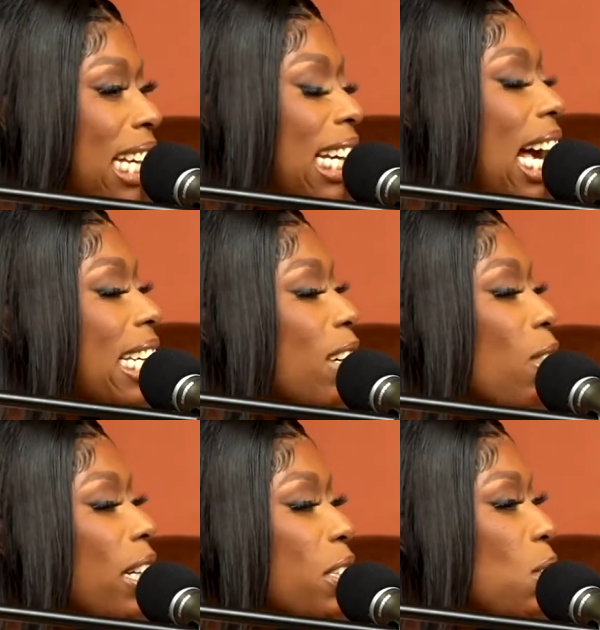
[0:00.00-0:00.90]
Like, I get
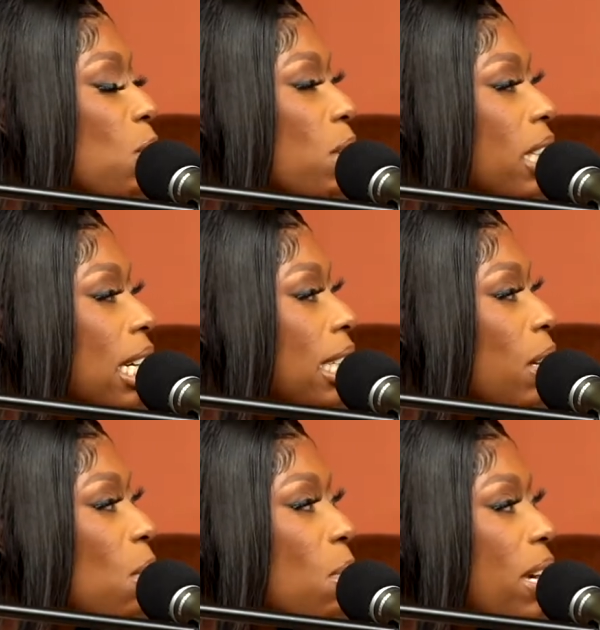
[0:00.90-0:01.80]
right into it. Like, I
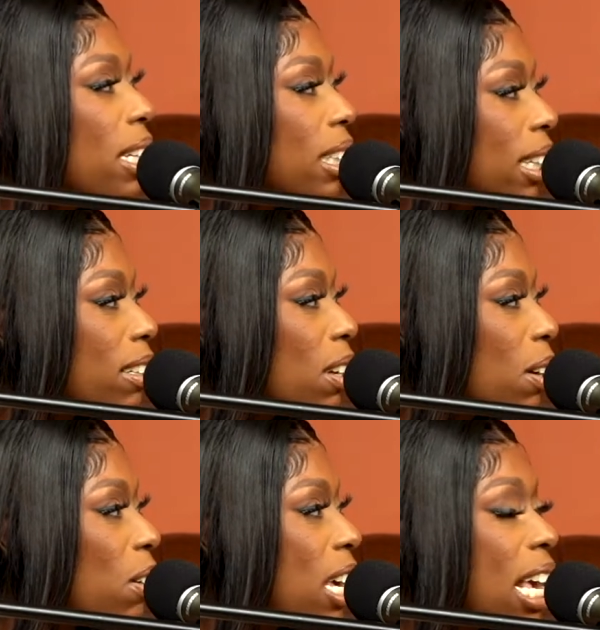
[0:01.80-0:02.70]
don't wait. Like, you
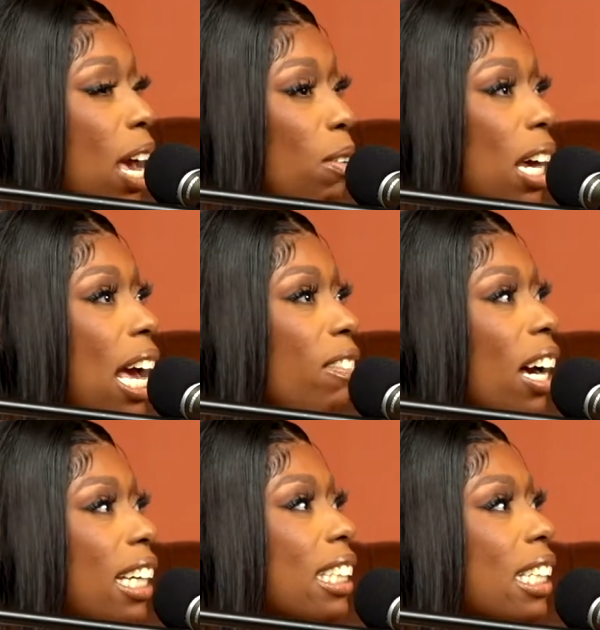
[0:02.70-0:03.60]
know, and when I have an
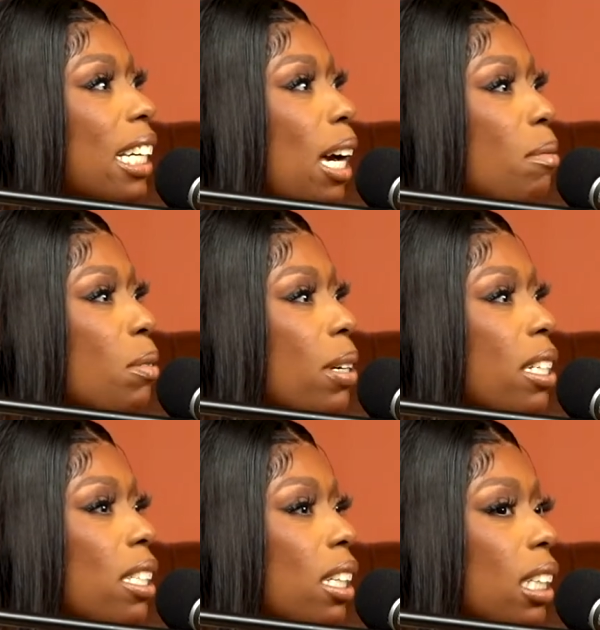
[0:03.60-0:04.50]
idea, I be ready
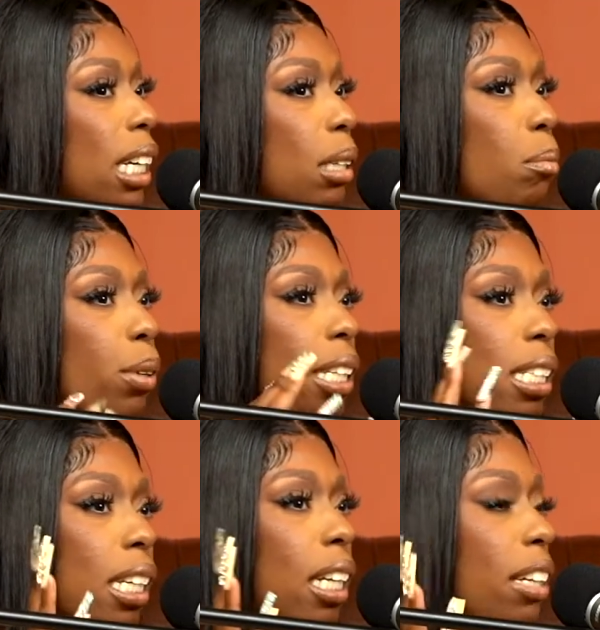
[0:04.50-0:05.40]
to like bring it
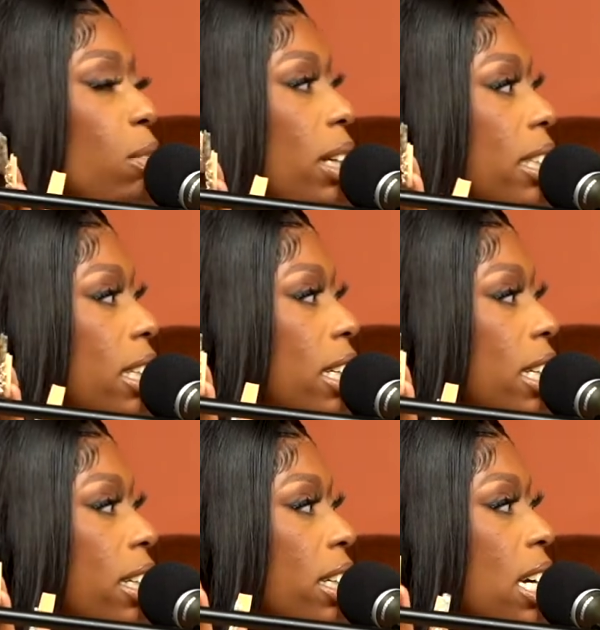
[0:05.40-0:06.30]
to life right then and
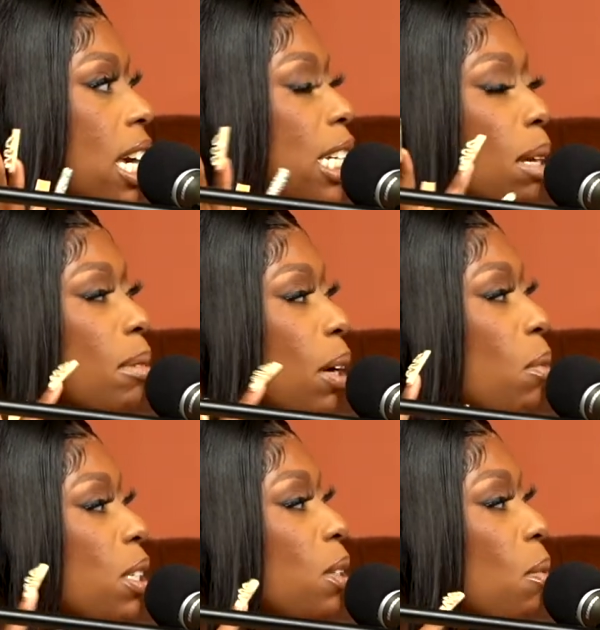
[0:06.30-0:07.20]
there. Cause I be like,
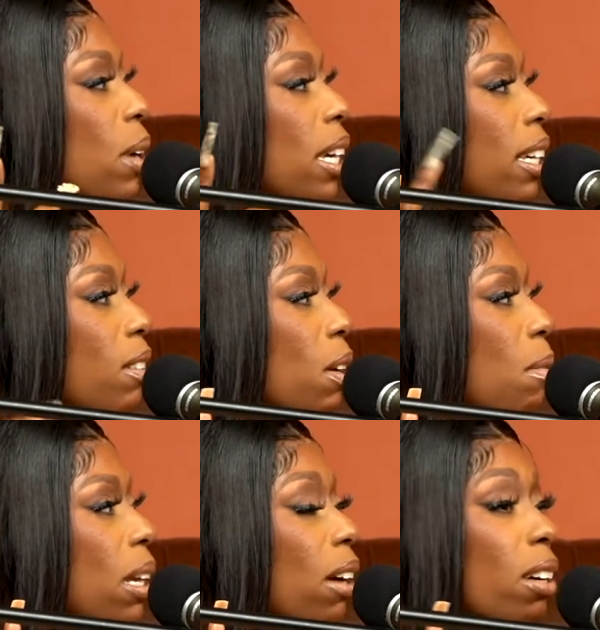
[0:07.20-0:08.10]
what's the wait? You know,
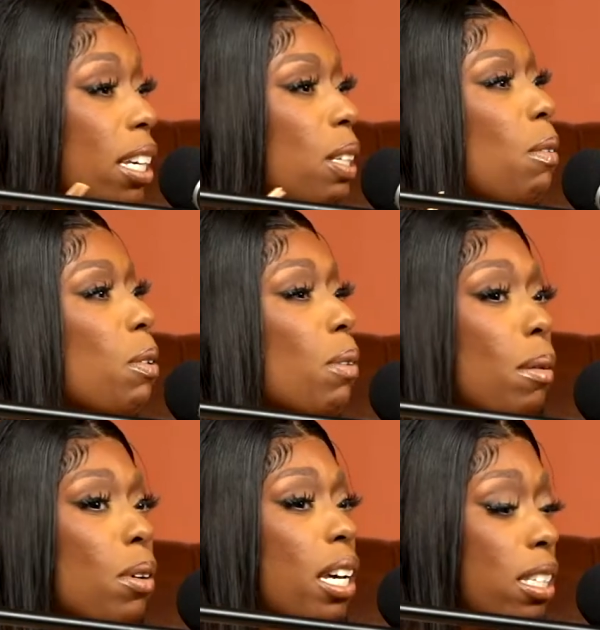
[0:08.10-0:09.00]
I'm like, okay, so I want to rap.
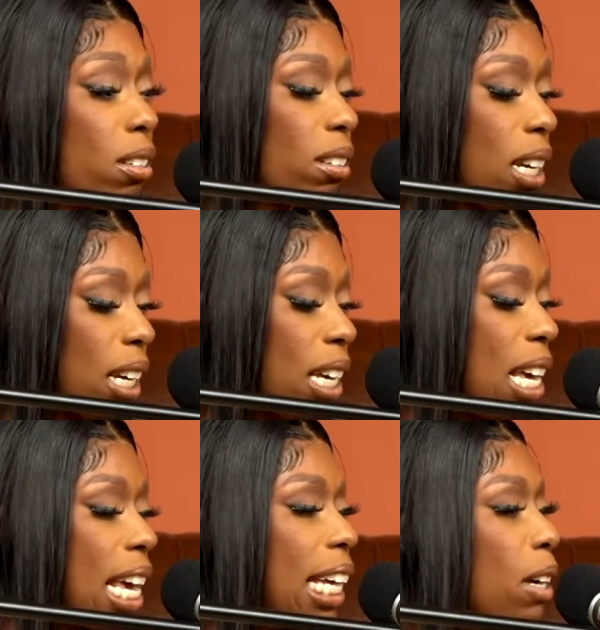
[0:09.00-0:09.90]
Okay, so nah.
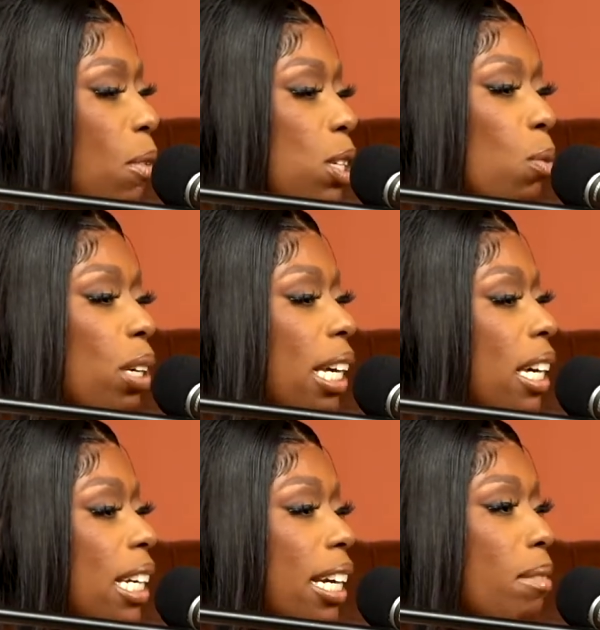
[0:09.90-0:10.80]
And then once
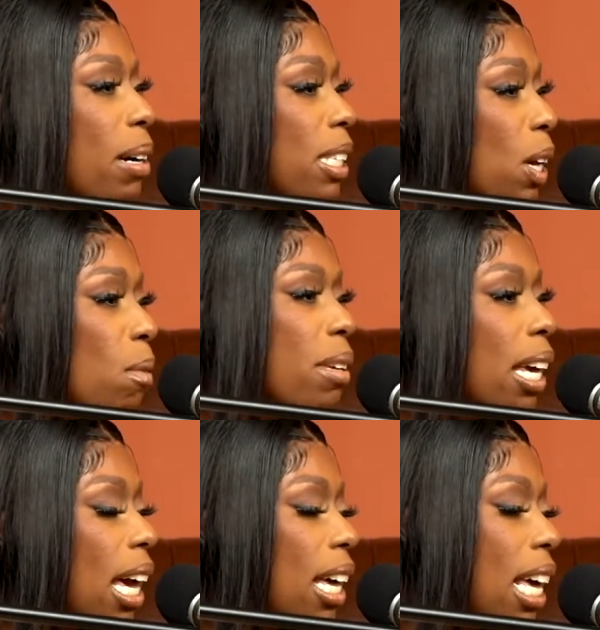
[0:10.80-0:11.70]
1-800, everybody told me
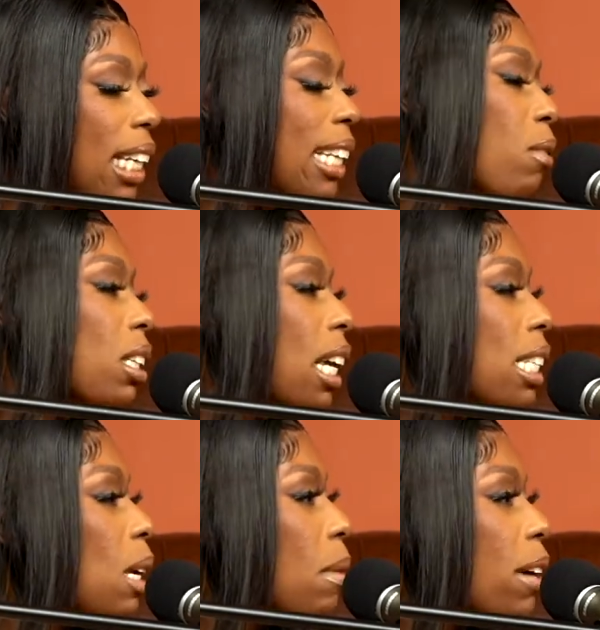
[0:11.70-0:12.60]
that was the
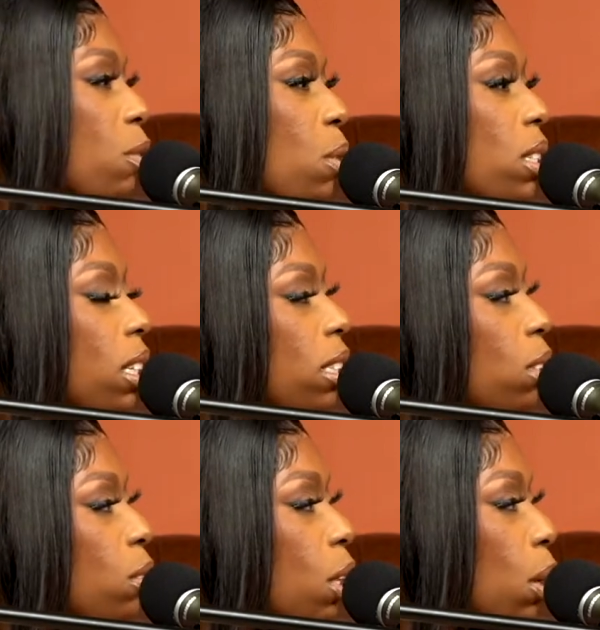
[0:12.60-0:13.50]
last time I ever went to the
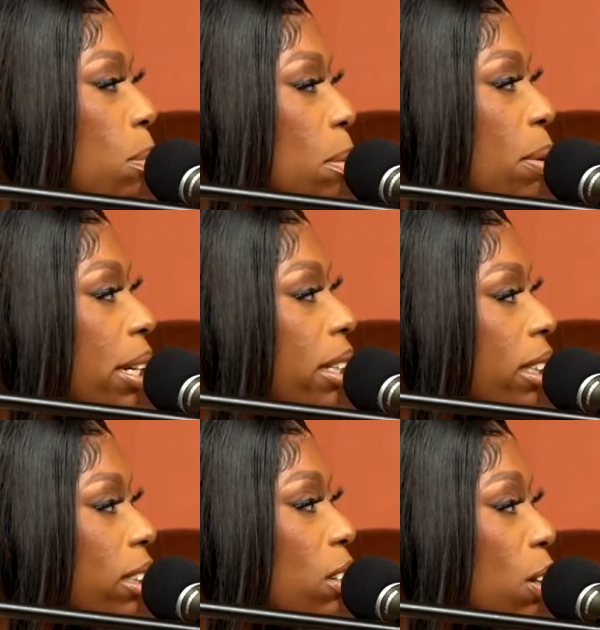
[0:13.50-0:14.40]
studio unprepared.
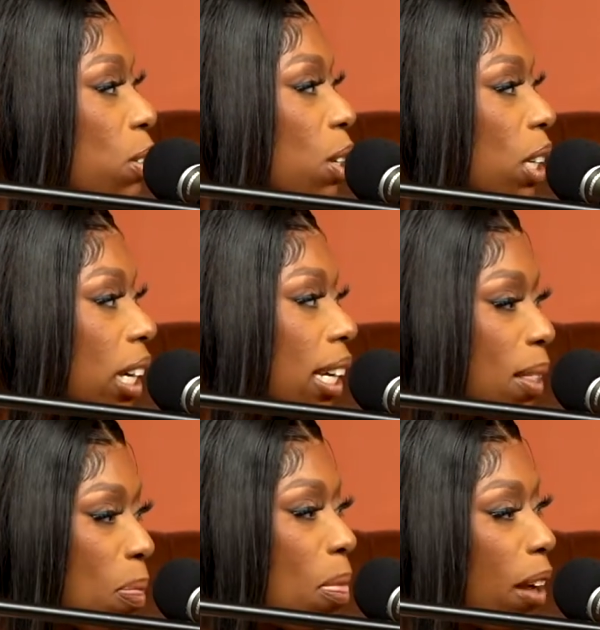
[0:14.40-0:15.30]
You know, so like.
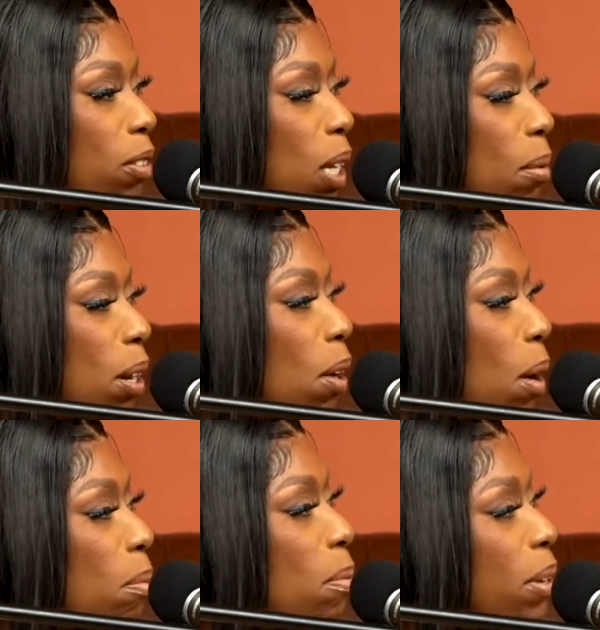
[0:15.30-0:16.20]
Every time I go,
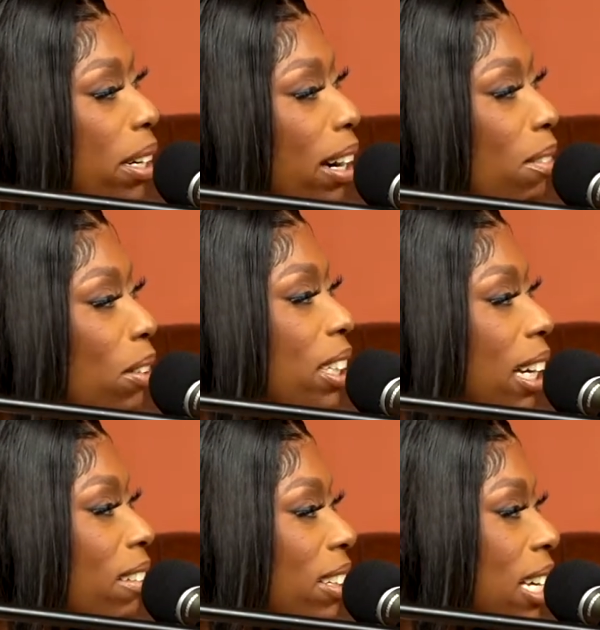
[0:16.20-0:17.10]
I'm prepared. I'm working
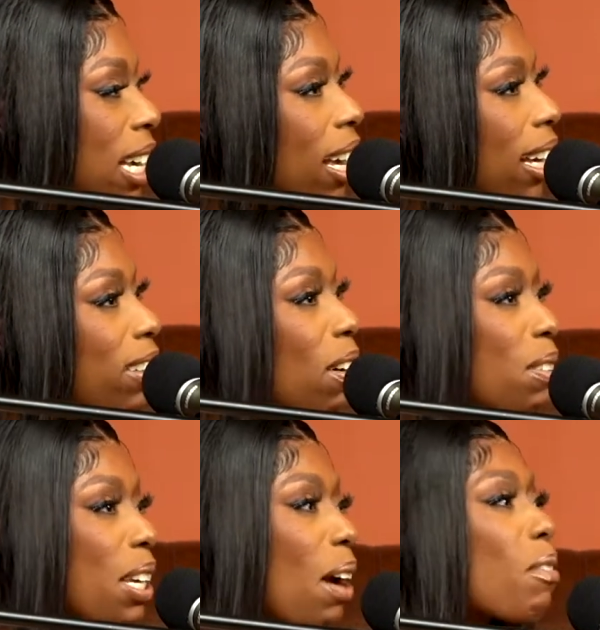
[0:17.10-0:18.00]
on, you know what I'm
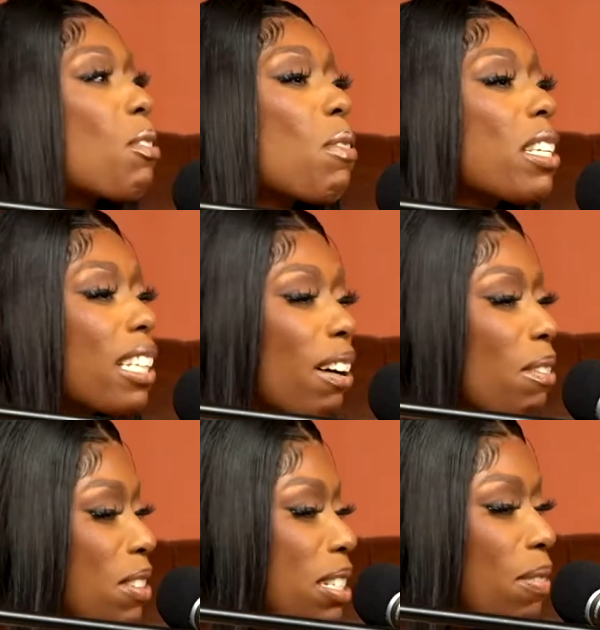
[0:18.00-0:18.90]
saying? I'm doing stuff.
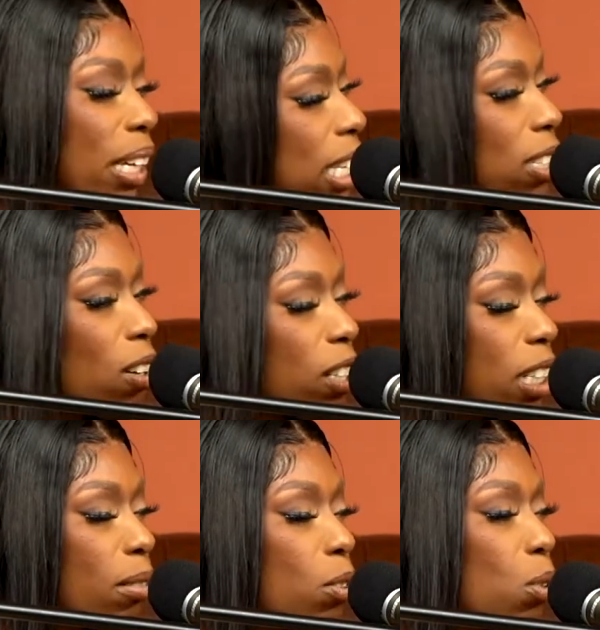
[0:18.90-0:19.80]
I'm just making songs and
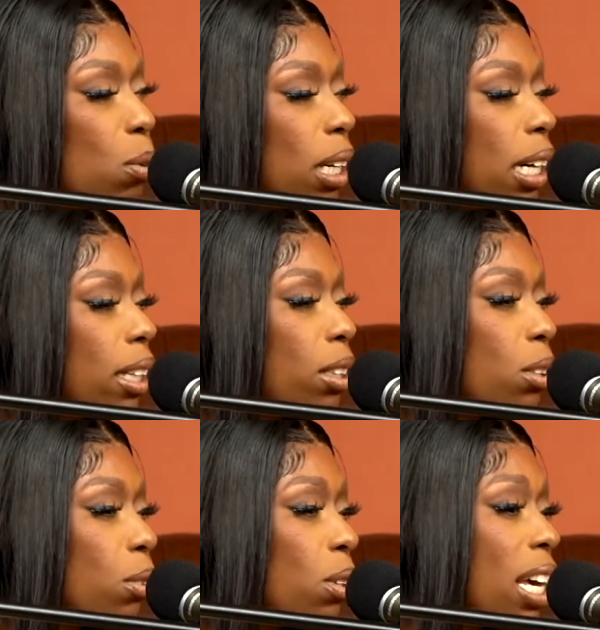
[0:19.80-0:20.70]
I'm doing what I got to
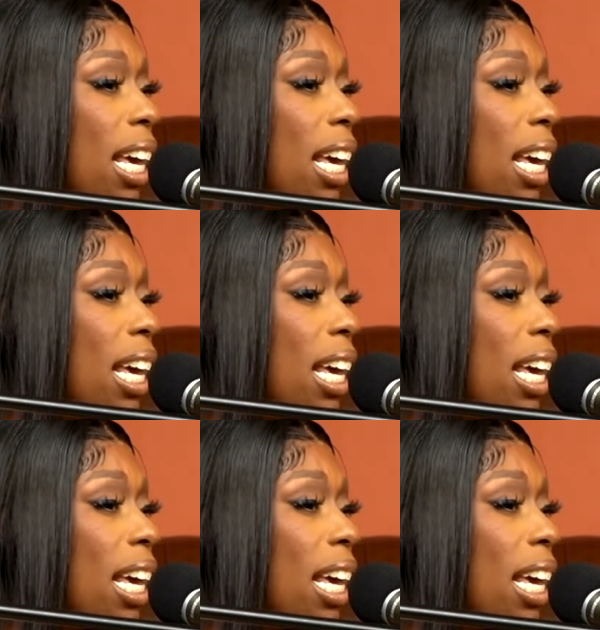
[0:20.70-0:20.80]
do.